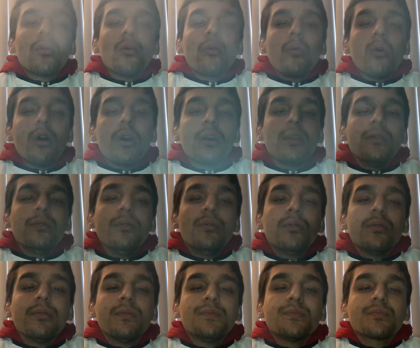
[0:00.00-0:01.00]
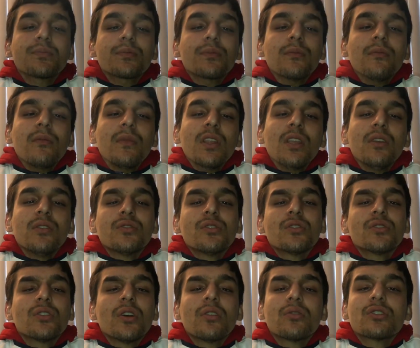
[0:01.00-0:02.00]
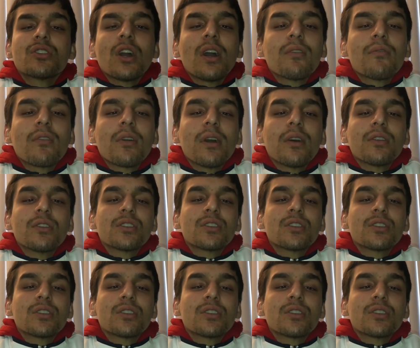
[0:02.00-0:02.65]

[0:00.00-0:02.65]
One, just don't drive around